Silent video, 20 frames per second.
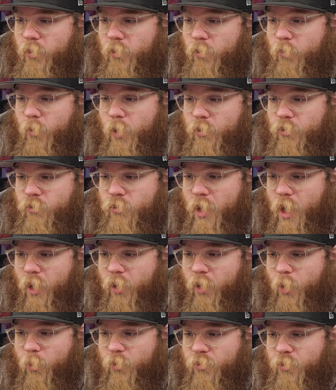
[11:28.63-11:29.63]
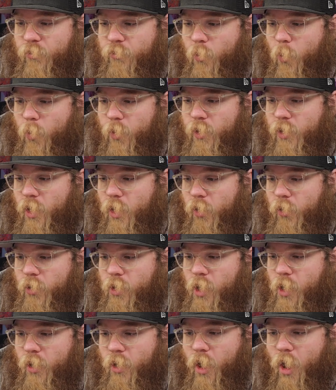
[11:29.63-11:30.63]
Regidrago was a $40
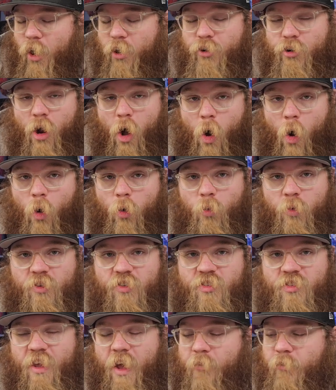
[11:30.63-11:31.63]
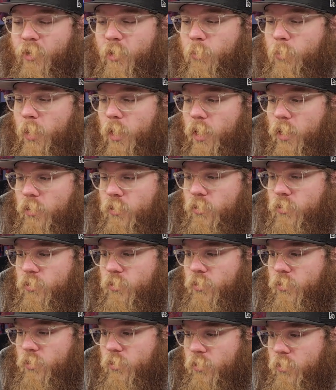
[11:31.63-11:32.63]
card. Unknown was $70.